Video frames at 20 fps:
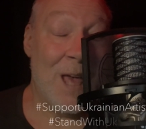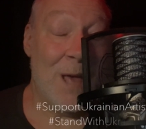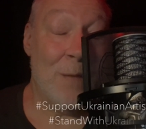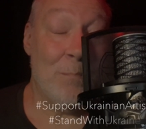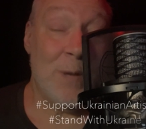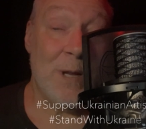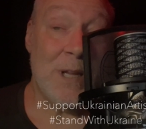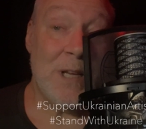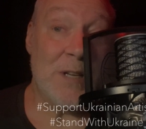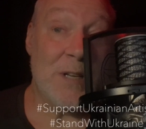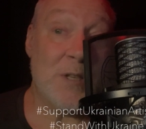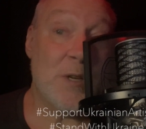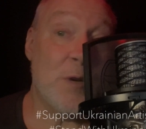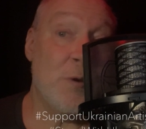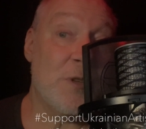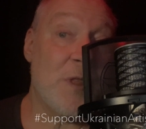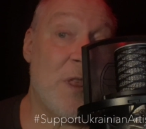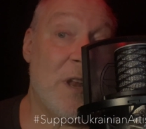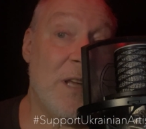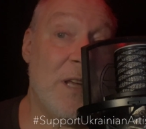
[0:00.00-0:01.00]
Please
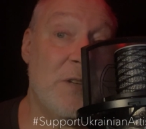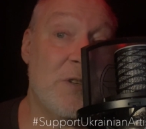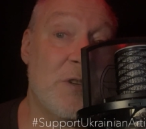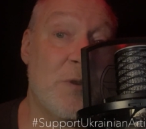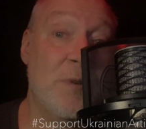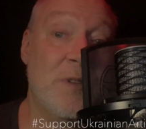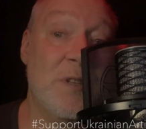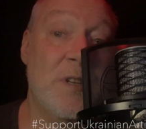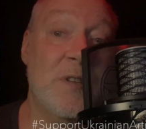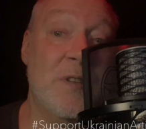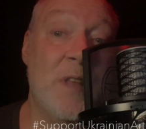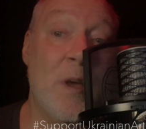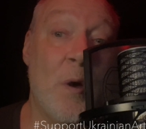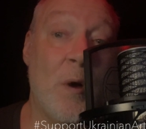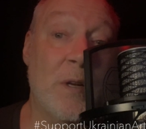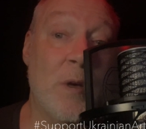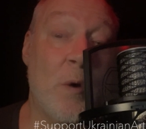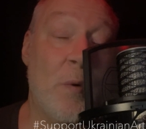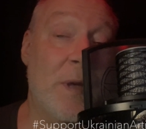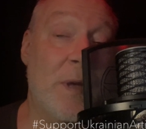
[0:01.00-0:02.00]
use the links to assist the
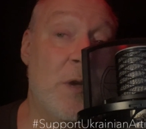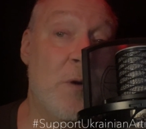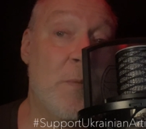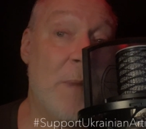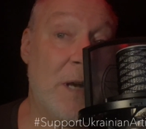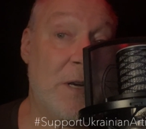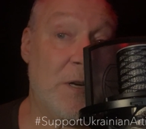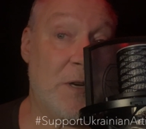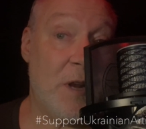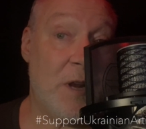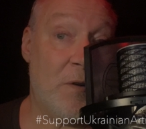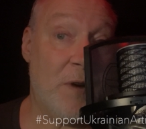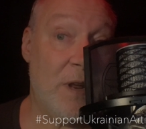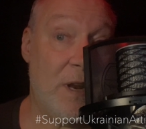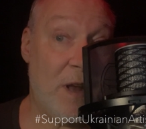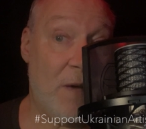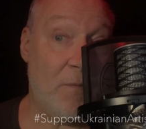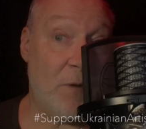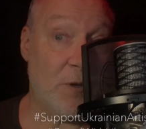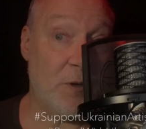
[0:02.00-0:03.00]
ongoing
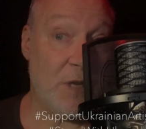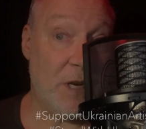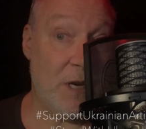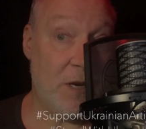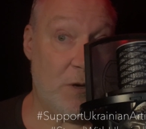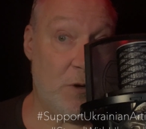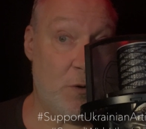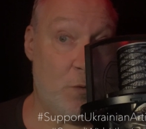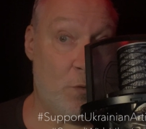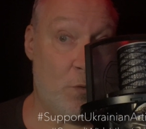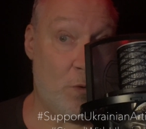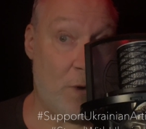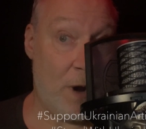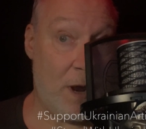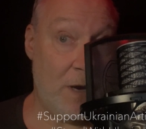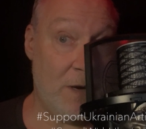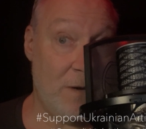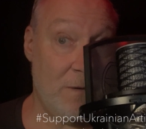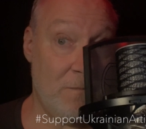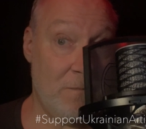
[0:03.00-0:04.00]
humanitarian efforts in
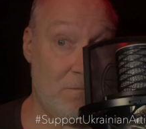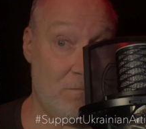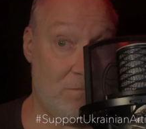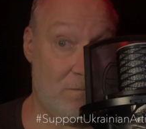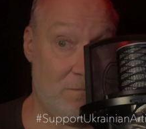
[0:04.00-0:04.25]
Ukraine.